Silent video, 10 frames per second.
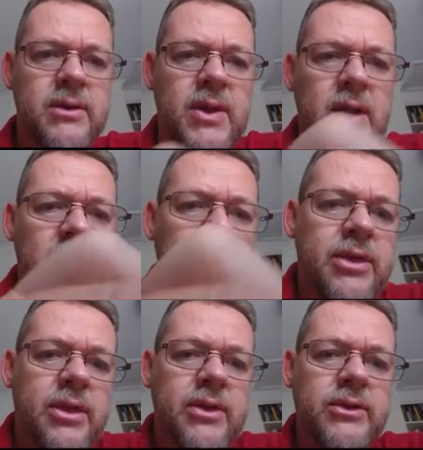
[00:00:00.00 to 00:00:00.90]
the
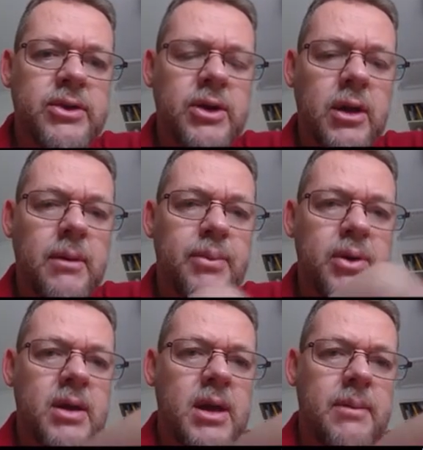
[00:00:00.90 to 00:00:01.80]
length of the top
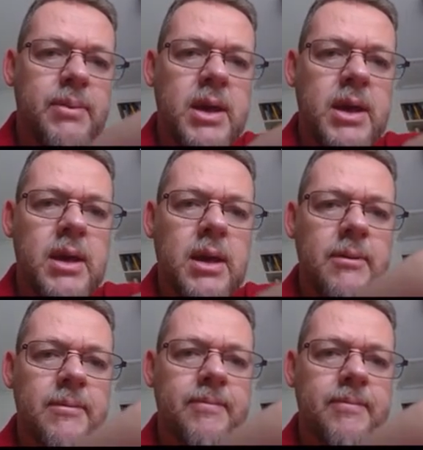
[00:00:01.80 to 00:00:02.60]
up here,